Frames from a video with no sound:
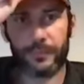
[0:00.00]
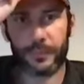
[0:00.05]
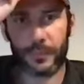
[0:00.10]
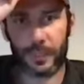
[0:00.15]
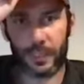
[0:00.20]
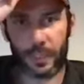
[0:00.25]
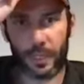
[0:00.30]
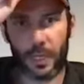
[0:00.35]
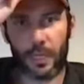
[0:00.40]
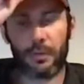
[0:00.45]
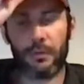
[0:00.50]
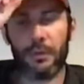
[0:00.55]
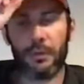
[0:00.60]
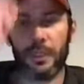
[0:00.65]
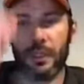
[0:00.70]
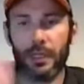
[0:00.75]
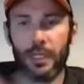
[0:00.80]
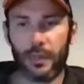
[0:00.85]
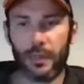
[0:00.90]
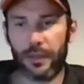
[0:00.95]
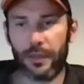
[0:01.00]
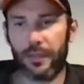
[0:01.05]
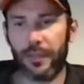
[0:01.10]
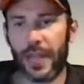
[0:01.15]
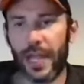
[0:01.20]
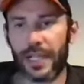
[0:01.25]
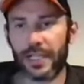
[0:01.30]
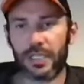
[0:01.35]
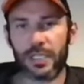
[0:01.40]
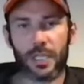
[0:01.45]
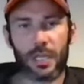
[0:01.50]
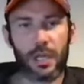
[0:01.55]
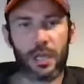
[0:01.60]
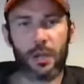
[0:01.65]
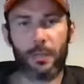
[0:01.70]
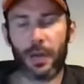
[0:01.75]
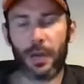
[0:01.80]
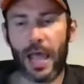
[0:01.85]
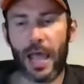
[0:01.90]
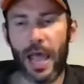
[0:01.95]
So that's the
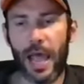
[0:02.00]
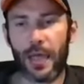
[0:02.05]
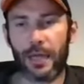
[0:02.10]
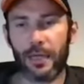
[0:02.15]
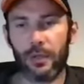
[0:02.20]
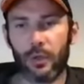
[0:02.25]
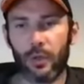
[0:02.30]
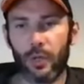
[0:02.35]
plan,